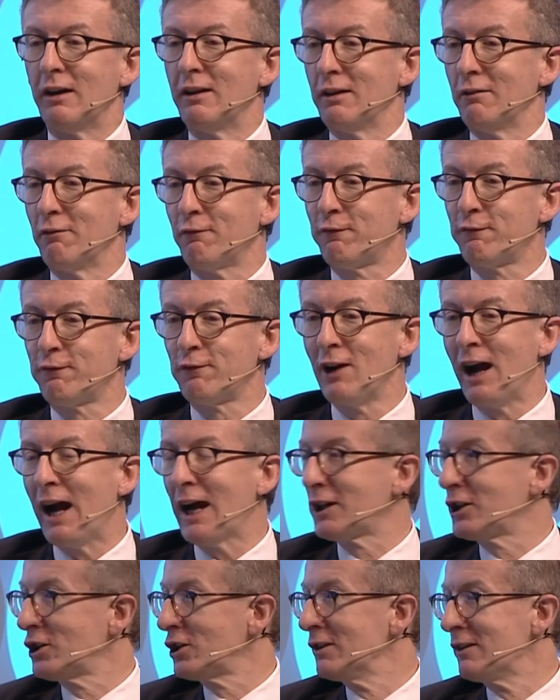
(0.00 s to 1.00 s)

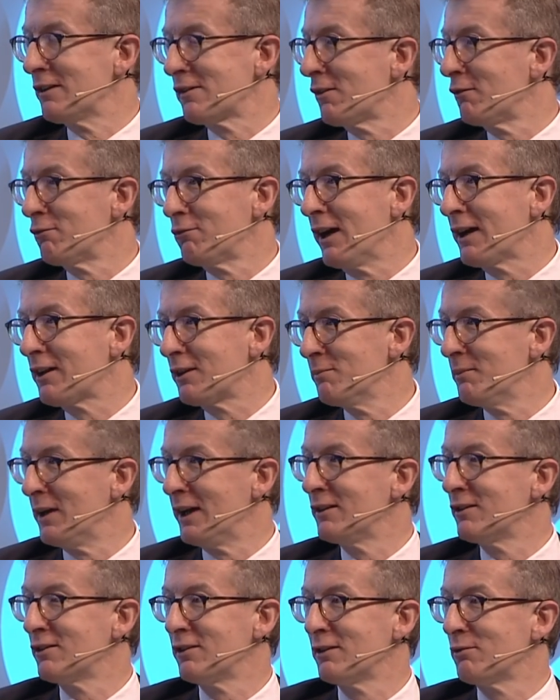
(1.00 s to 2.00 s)
fractions of
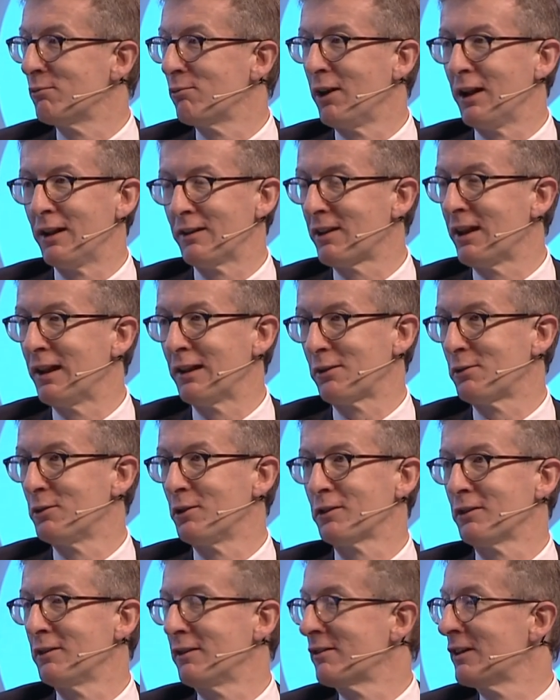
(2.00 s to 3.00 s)
recommended World Health
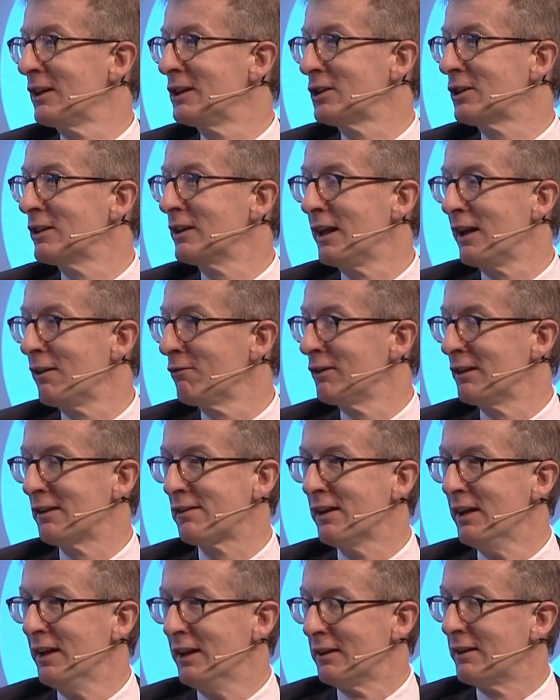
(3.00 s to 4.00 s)
Organization levels.
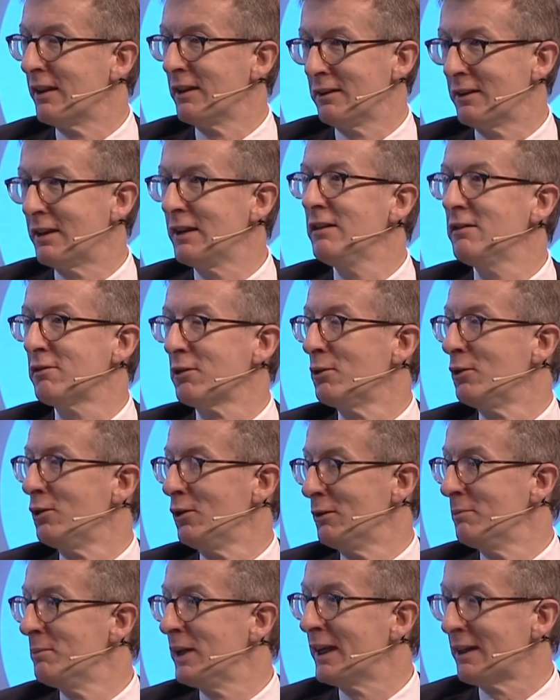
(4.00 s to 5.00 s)
These
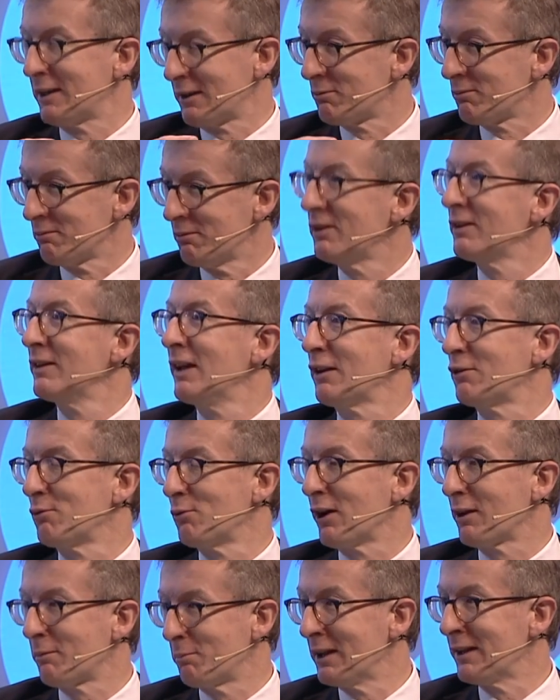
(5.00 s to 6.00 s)
all make
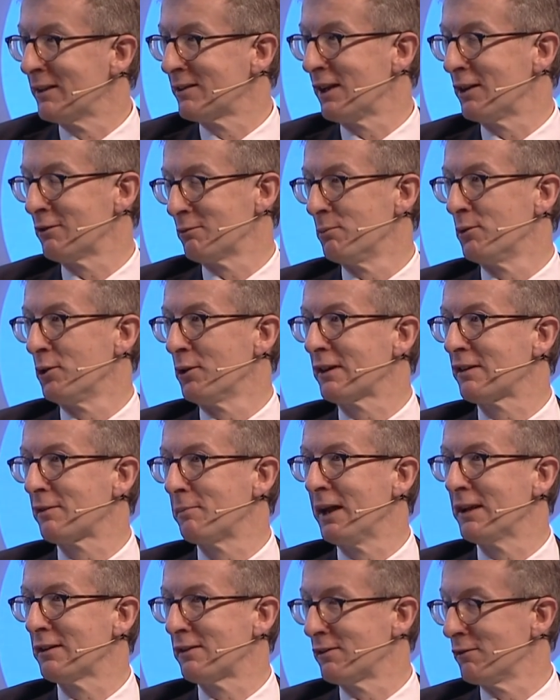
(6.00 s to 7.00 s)
network build-out more
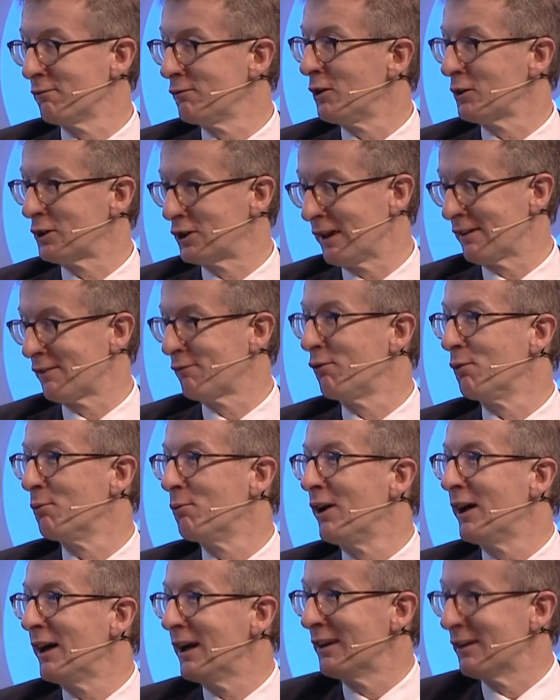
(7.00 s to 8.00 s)
expensive, not just for
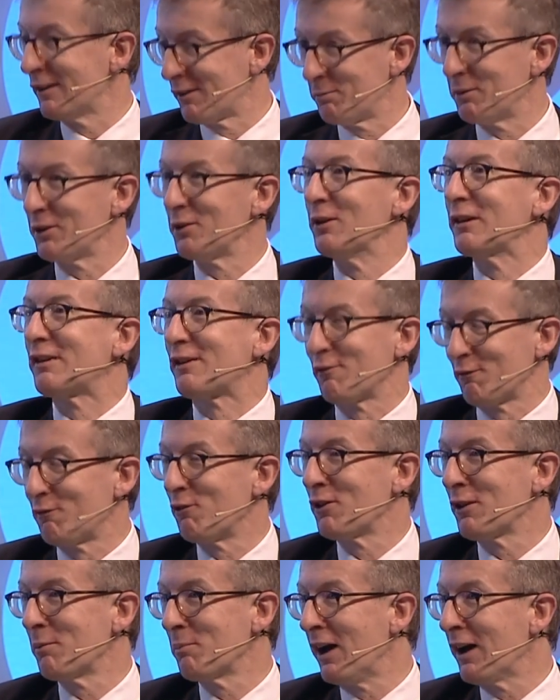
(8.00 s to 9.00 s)
wireless, but also for
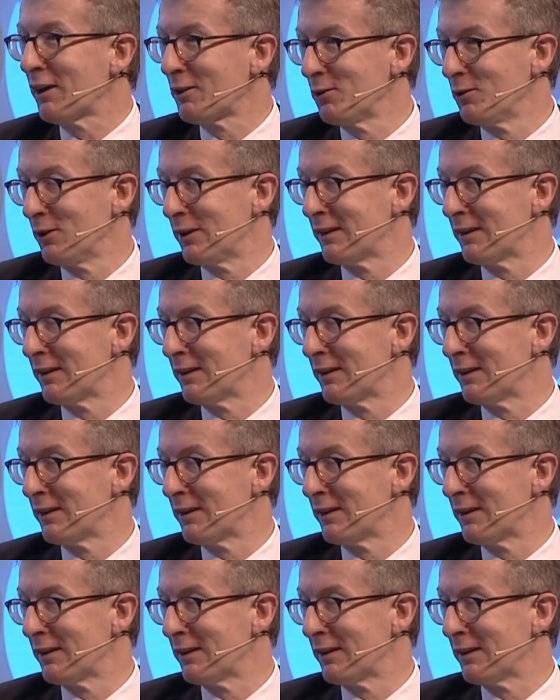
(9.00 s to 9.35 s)
the backhaul